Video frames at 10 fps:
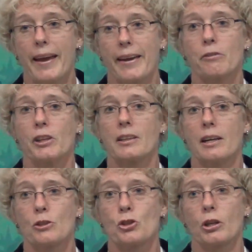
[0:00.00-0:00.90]

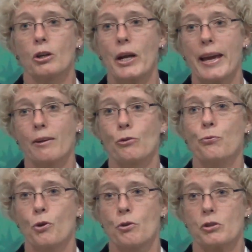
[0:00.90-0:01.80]
agriculture and
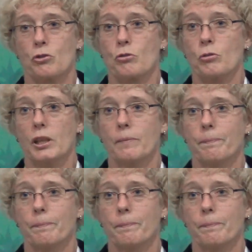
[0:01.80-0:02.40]
forestry.